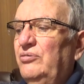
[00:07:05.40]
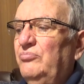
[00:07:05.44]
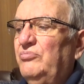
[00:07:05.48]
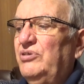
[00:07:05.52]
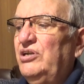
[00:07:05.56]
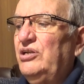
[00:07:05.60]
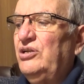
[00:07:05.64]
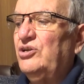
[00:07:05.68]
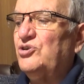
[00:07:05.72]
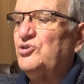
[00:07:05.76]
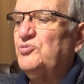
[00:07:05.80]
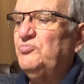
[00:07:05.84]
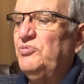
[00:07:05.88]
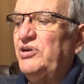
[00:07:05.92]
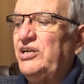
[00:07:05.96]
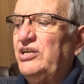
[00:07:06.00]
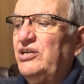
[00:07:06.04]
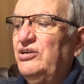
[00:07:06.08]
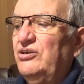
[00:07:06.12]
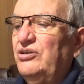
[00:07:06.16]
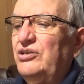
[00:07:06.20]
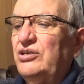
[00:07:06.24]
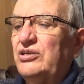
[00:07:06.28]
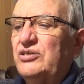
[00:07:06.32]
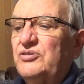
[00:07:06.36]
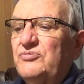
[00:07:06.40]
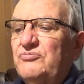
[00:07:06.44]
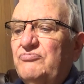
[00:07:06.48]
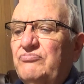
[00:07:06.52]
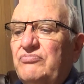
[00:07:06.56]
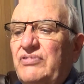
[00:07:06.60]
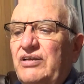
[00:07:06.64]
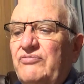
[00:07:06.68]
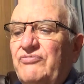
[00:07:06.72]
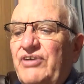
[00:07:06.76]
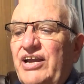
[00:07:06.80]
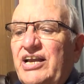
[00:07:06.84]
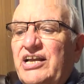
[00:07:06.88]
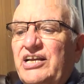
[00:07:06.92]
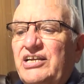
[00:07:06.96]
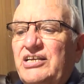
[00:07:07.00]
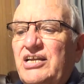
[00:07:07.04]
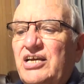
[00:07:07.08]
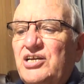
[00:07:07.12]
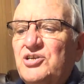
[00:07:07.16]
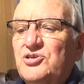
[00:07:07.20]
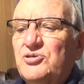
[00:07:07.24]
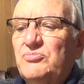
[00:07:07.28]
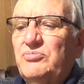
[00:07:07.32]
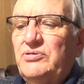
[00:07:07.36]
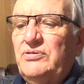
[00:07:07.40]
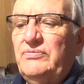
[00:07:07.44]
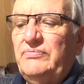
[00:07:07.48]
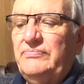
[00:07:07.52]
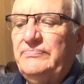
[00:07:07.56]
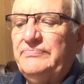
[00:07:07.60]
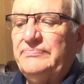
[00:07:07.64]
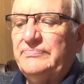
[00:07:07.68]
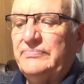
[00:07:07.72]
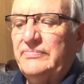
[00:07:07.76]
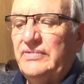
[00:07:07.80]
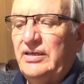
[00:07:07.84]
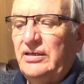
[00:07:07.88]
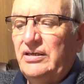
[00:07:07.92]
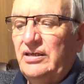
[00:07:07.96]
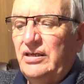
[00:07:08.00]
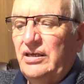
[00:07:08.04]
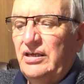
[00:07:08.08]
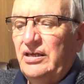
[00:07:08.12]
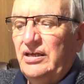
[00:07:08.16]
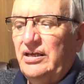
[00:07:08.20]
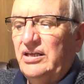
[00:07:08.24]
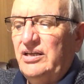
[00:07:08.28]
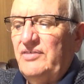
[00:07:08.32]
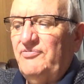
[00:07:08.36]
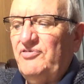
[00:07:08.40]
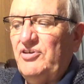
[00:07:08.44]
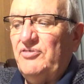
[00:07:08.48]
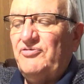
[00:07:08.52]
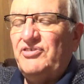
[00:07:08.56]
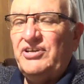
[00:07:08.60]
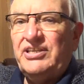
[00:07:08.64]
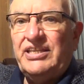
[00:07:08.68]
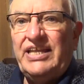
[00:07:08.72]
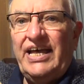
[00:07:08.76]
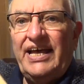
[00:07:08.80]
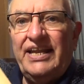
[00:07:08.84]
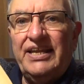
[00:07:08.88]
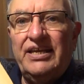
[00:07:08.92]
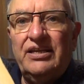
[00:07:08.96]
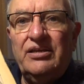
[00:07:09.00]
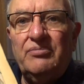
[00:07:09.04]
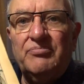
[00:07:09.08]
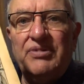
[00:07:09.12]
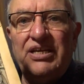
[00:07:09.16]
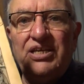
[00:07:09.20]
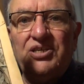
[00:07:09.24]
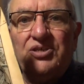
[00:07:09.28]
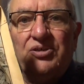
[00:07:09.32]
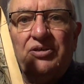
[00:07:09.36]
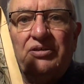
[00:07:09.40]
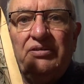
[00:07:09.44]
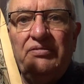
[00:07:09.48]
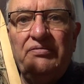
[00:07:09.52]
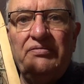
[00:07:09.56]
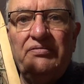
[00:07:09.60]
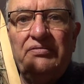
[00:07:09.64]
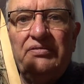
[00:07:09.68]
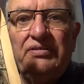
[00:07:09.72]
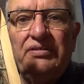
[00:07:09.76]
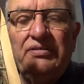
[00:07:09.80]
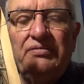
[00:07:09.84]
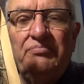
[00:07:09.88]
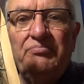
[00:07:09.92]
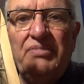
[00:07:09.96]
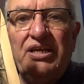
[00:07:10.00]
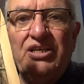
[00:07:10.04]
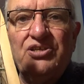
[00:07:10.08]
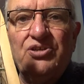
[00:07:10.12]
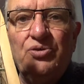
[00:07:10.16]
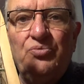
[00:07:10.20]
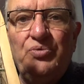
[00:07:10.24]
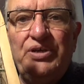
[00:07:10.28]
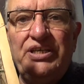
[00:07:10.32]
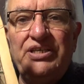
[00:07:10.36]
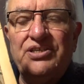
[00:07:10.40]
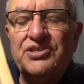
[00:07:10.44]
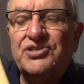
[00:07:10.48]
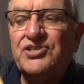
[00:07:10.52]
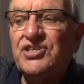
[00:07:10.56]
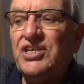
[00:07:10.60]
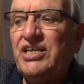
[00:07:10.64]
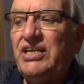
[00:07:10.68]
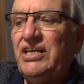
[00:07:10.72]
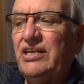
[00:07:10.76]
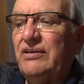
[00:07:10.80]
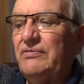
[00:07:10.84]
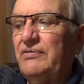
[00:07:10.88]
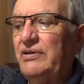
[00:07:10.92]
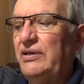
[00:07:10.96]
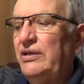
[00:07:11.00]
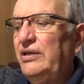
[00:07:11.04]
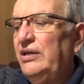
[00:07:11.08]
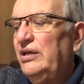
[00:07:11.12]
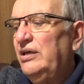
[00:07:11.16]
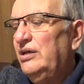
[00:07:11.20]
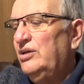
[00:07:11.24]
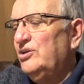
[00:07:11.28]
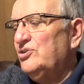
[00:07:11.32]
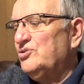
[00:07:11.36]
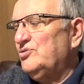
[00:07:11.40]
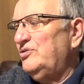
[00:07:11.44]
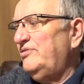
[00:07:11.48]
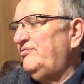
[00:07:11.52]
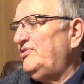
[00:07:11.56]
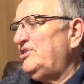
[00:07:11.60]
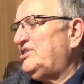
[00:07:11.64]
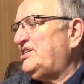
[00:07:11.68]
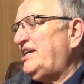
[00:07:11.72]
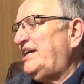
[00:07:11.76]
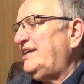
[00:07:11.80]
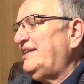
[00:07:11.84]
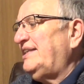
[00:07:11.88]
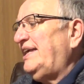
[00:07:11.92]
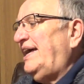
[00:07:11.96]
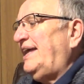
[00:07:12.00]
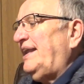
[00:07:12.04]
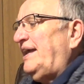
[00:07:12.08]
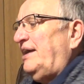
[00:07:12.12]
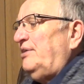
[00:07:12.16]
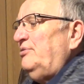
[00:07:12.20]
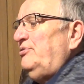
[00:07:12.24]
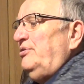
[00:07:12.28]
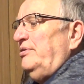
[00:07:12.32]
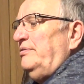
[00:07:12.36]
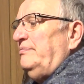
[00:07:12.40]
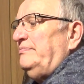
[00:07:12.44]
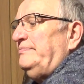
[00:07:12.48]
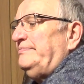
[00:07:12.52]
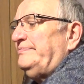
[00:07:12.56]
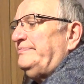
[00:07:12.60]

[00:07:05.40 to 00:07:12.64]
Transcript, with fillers: But it looks pretty good, it's recognizable. And if you fit that in, it makes a makes a winter scene. So if you take that out,